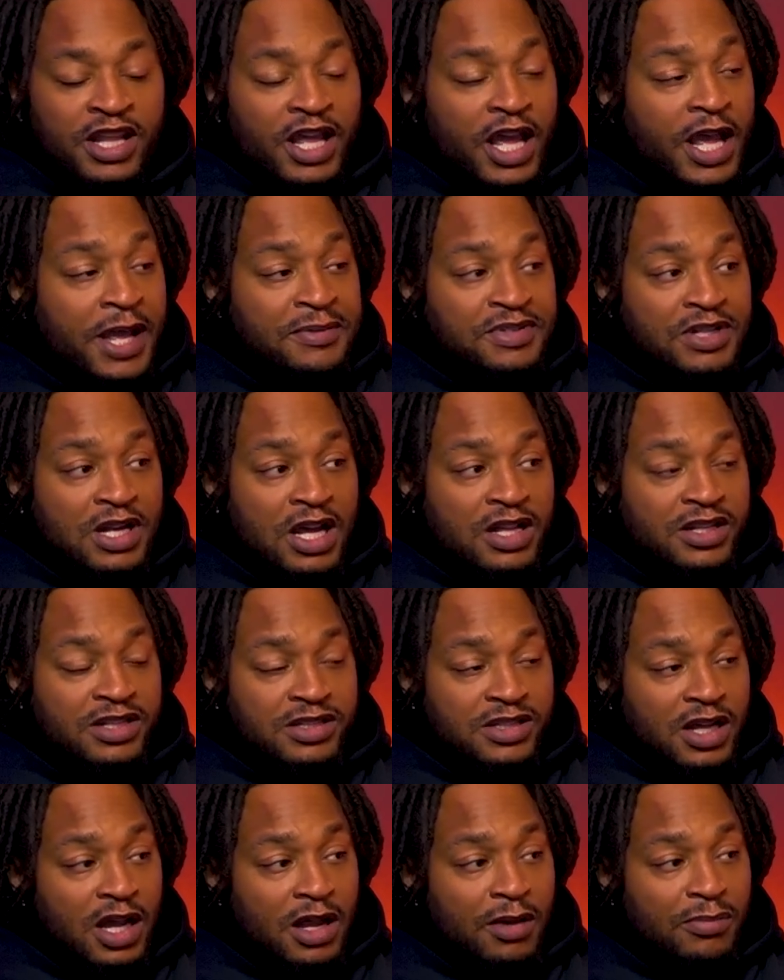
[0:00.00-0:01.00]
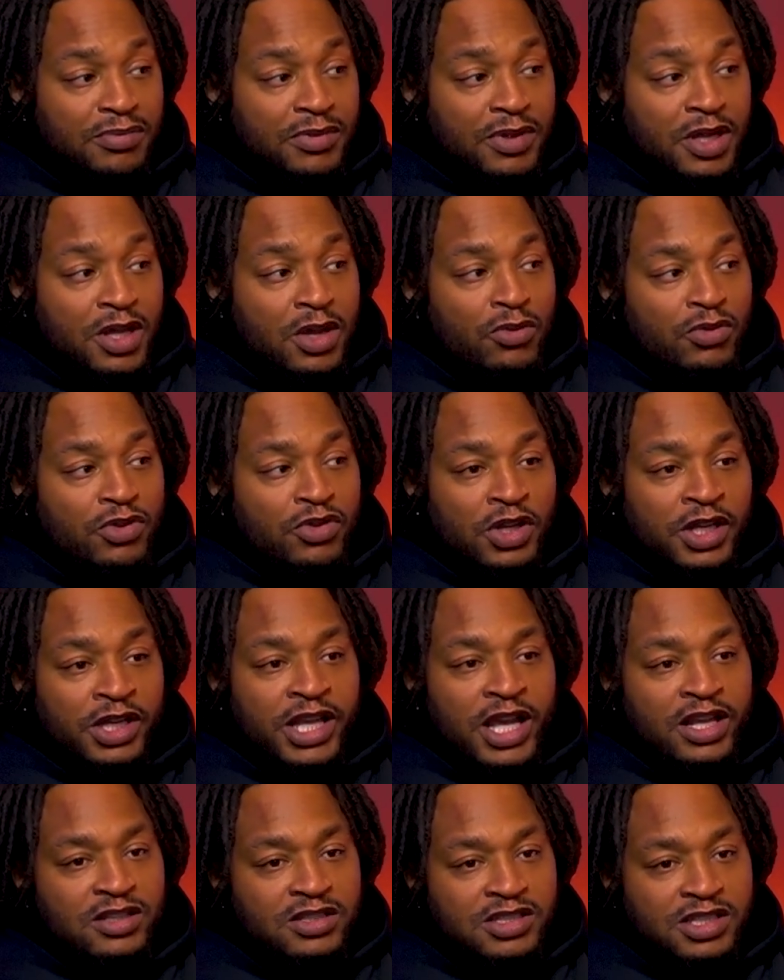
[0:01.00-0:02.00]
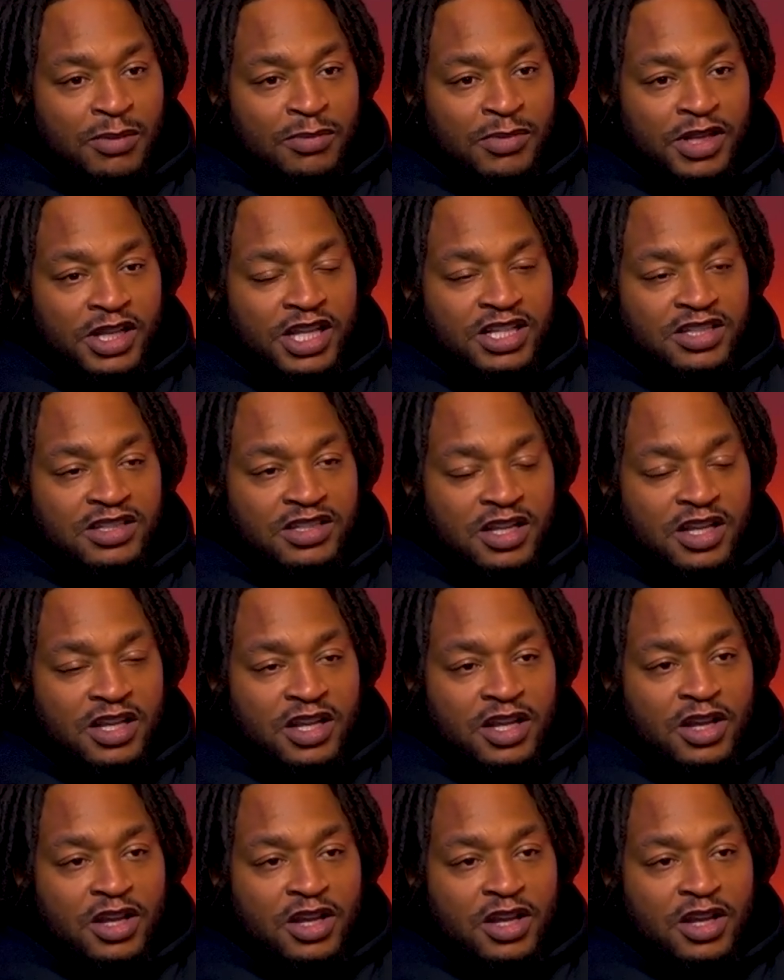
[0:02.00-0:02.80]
games nonstop. When you look at he's